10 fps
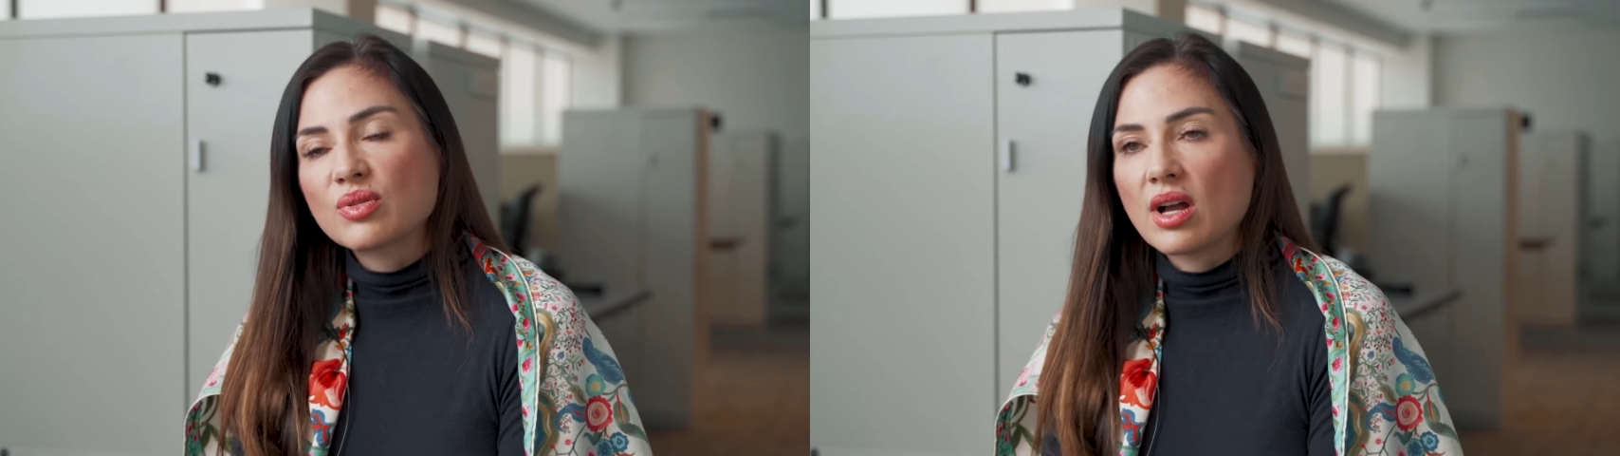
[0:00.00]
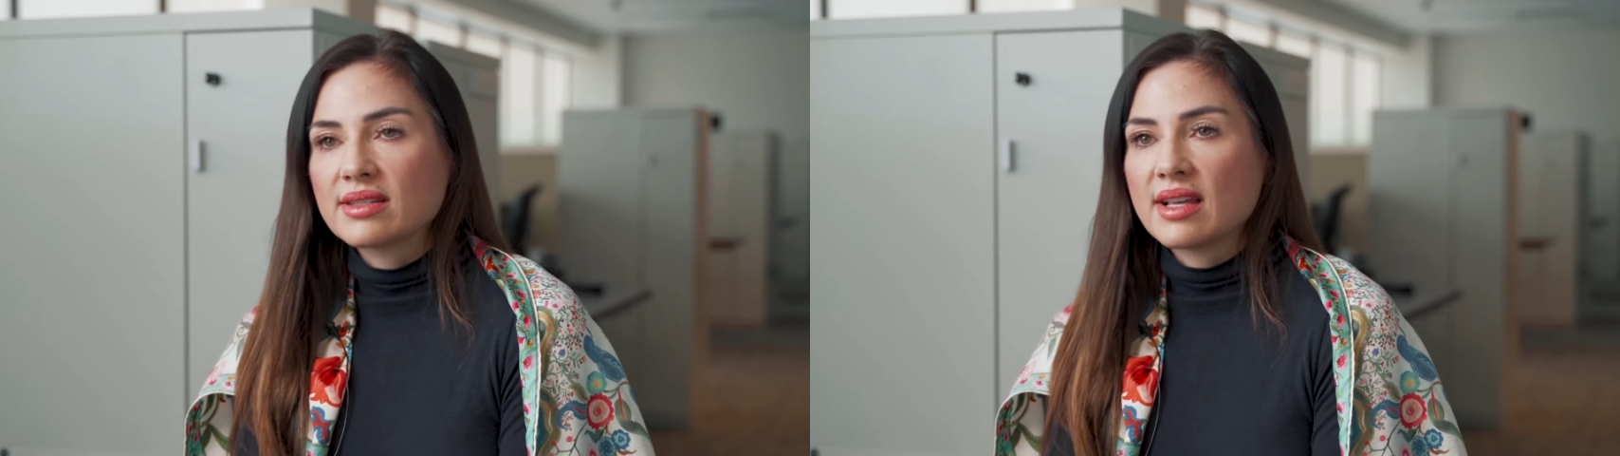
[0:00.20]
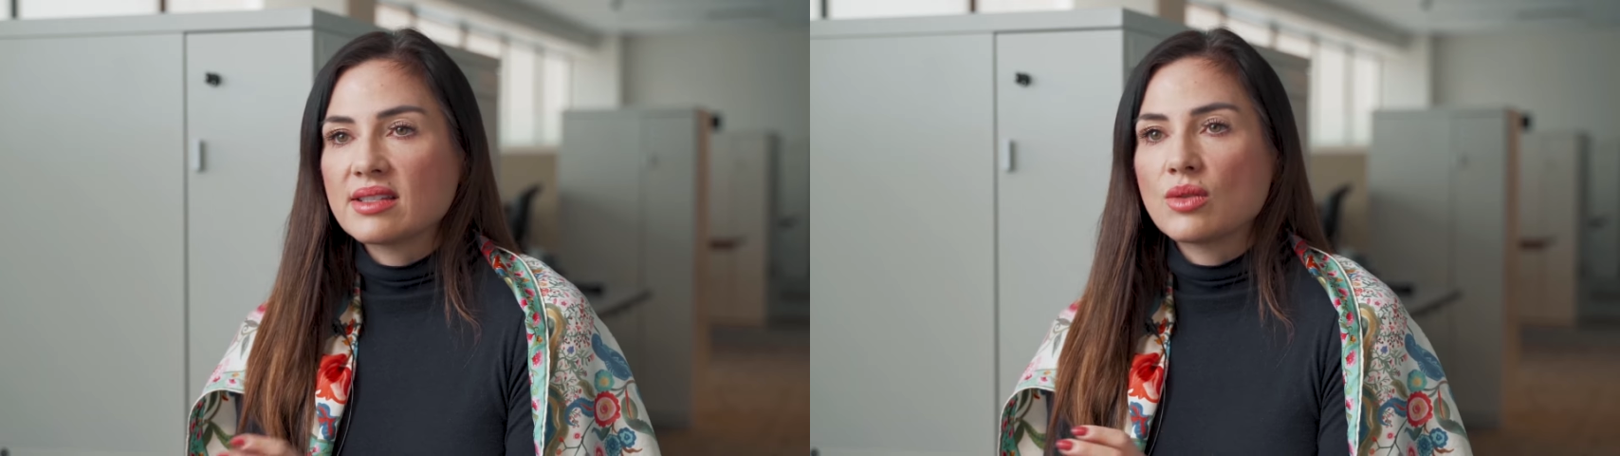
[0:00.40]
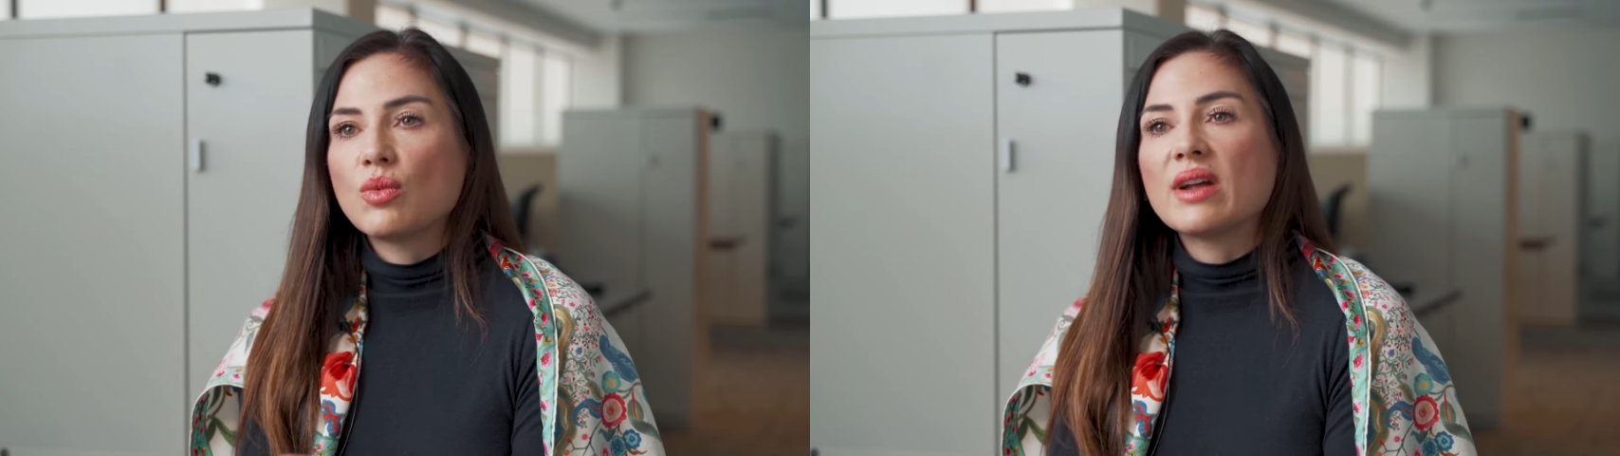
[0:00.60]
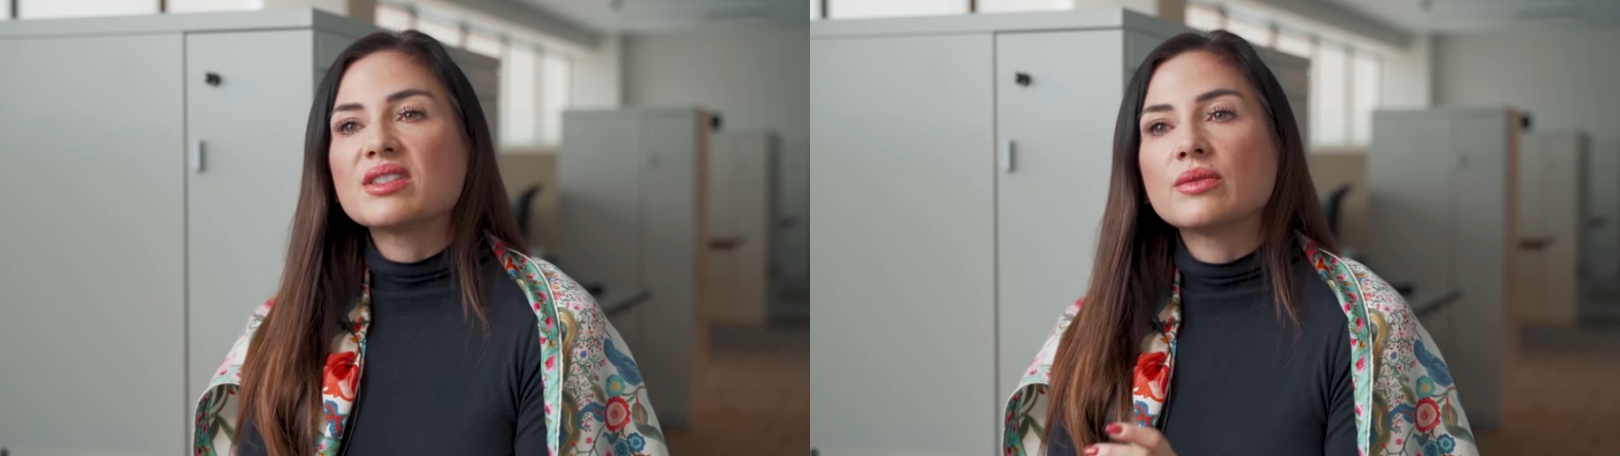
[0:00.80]
process and
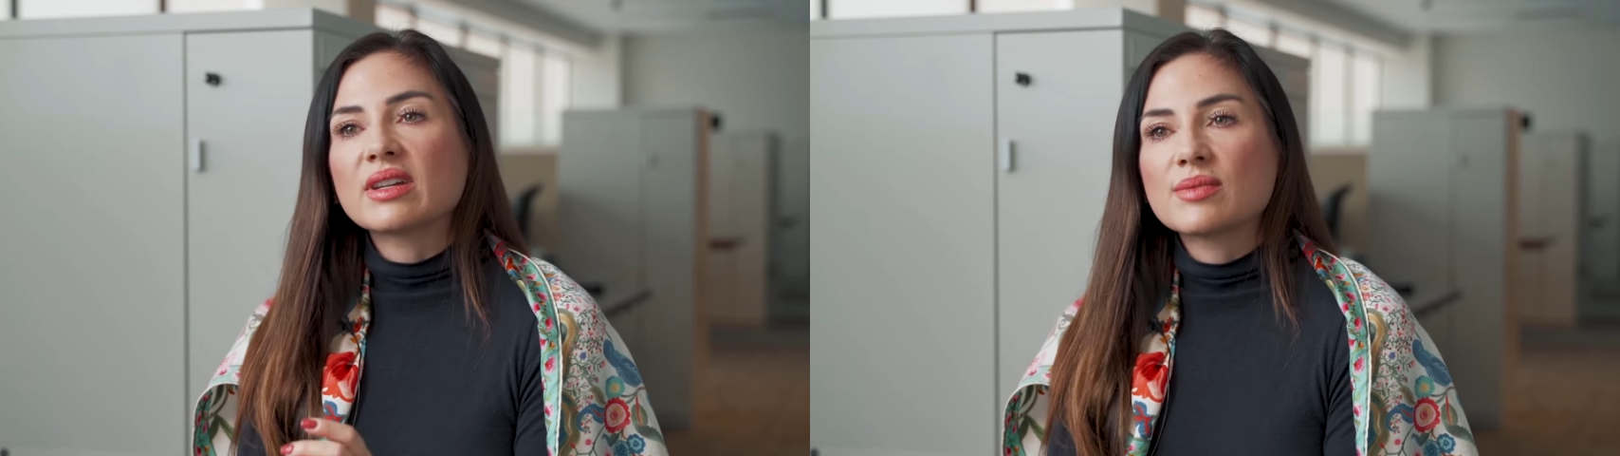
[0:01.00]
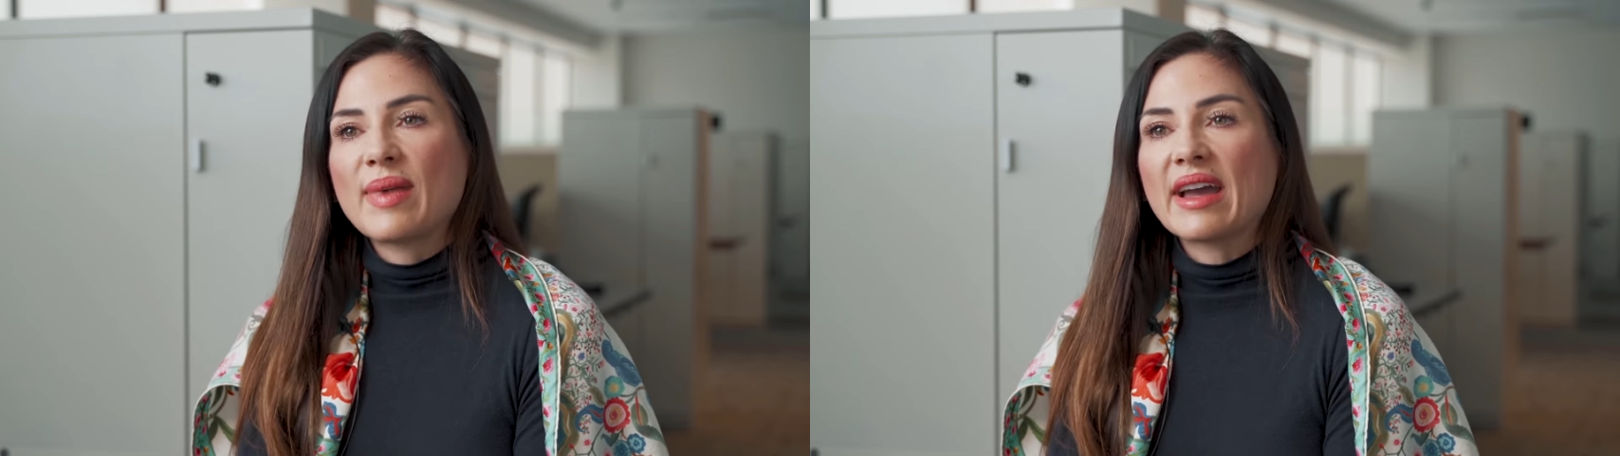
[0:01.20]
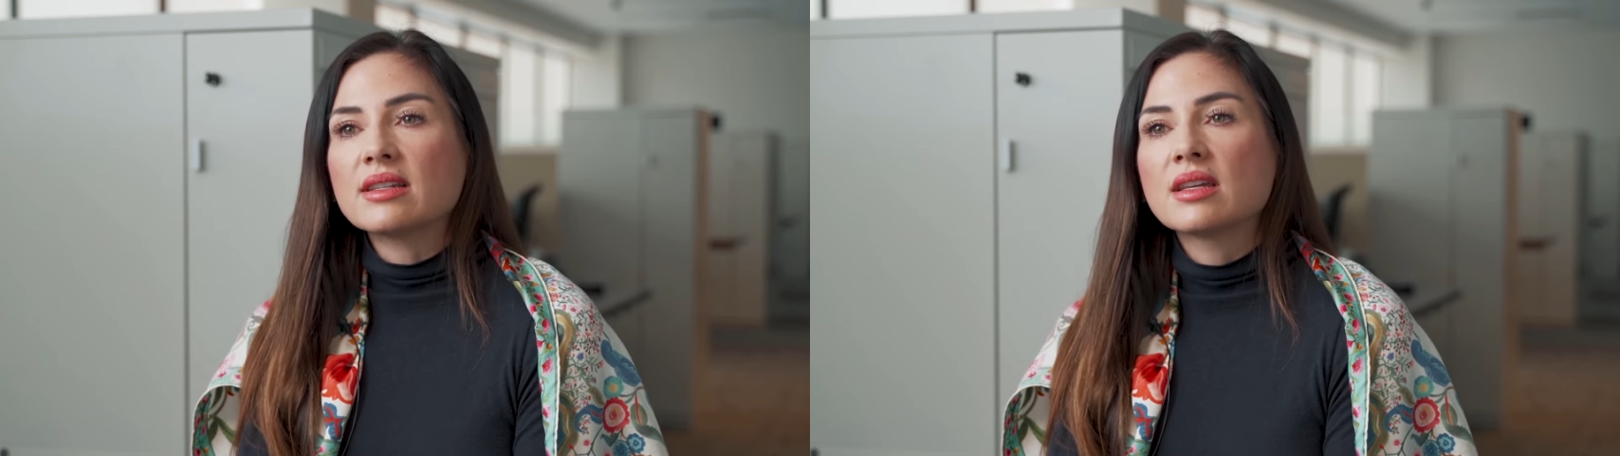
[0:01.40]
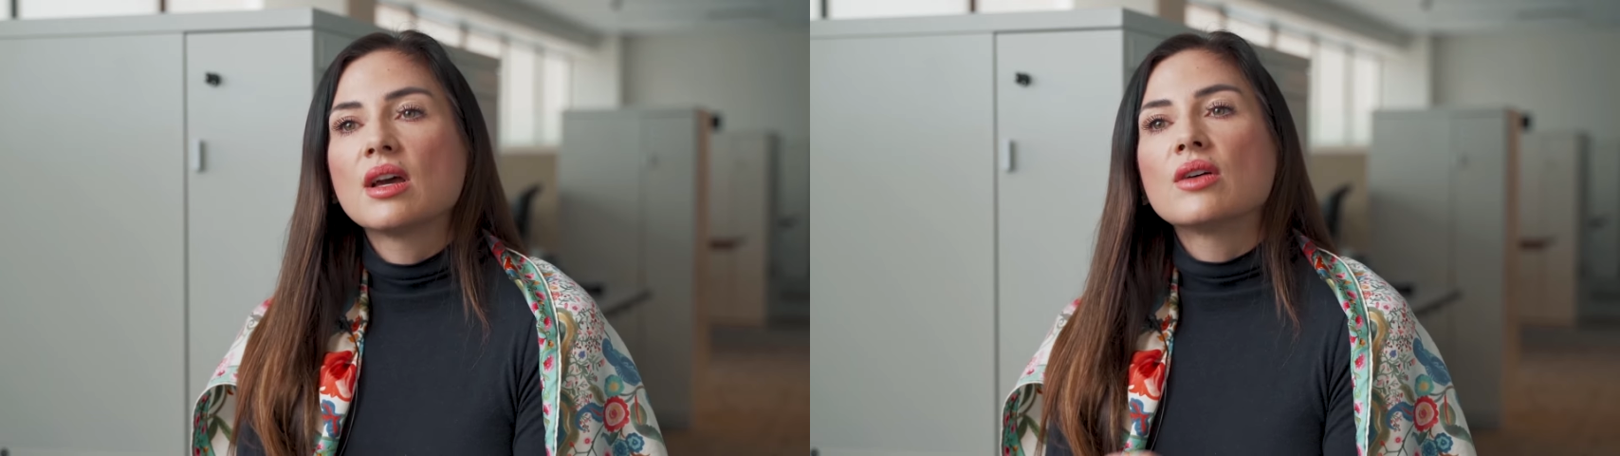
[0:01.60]
what to expect